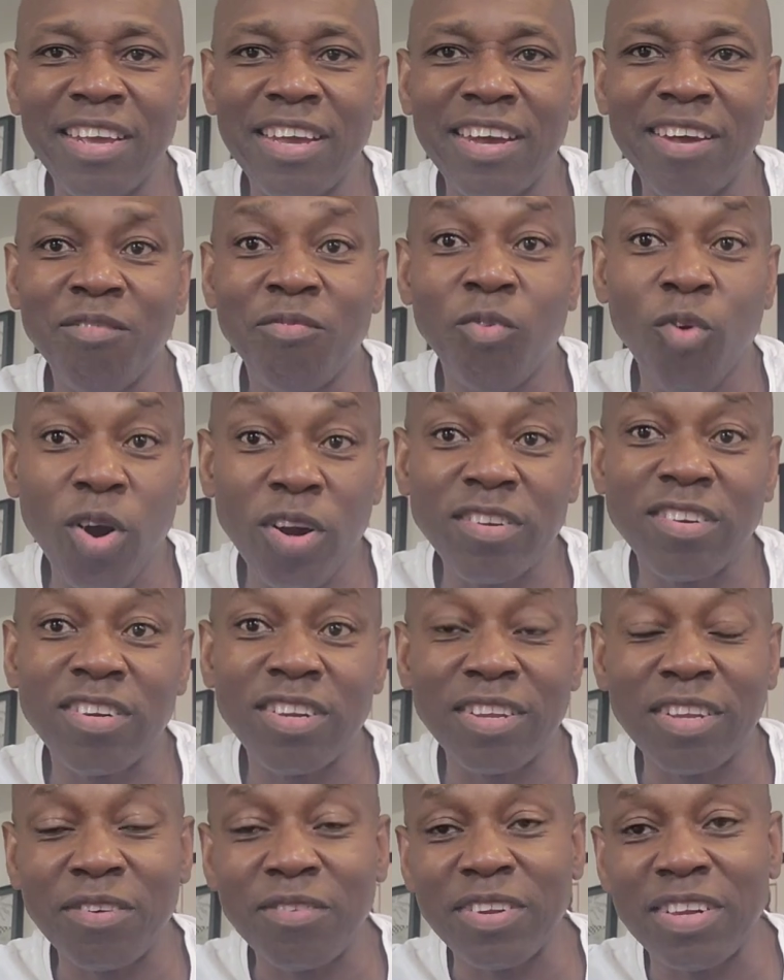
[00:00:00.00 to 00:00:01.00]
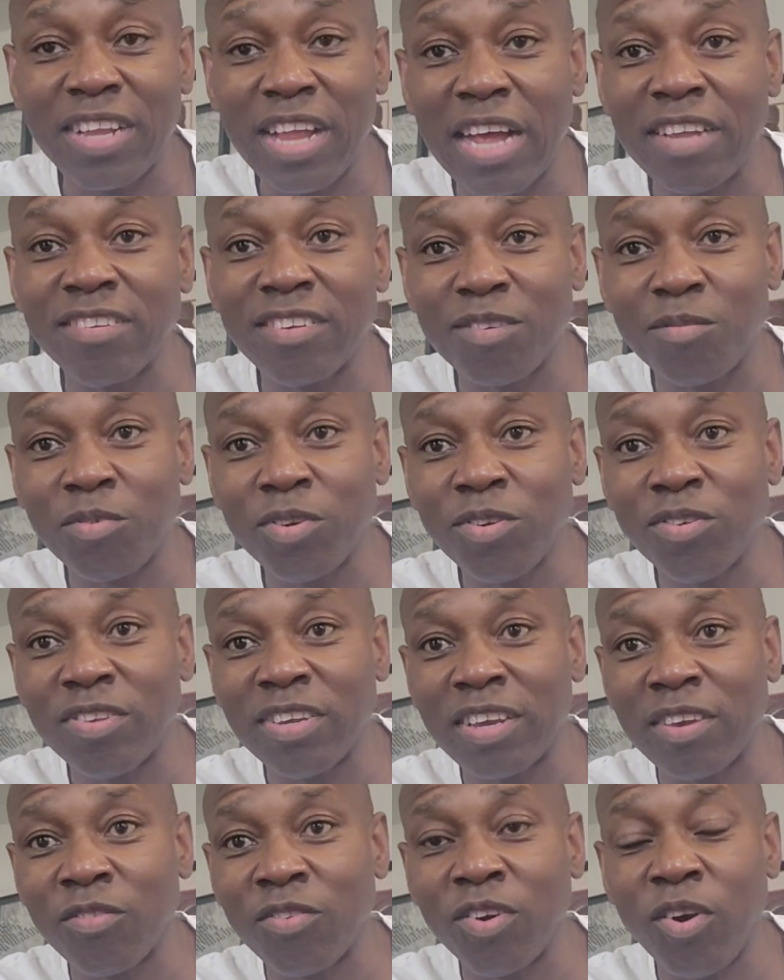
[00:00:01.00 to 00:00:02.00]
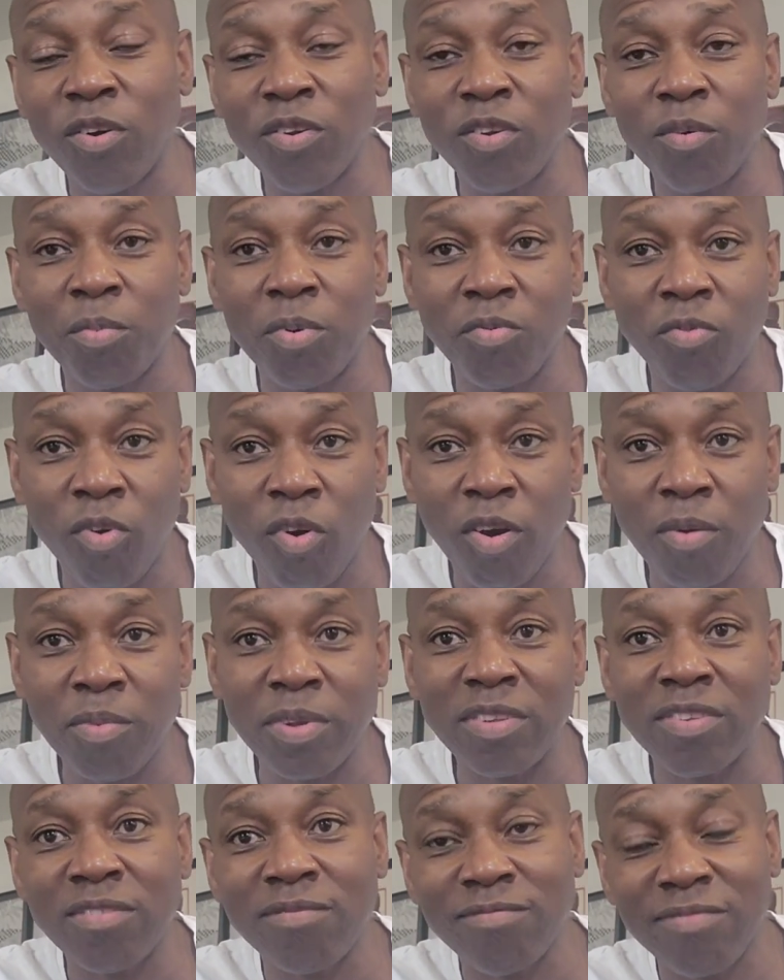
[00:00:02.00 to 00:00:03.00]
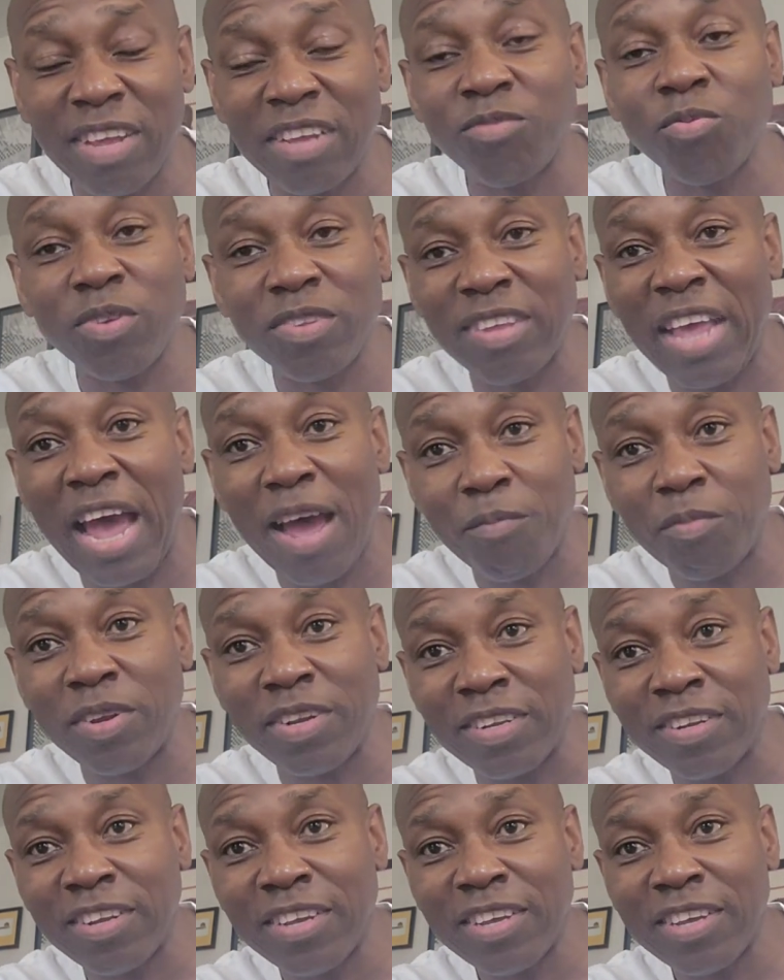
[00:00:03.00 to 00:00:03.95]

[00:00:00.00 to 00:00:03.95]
Unfortunately, with classical music, if you're going to a performance, that's what's happening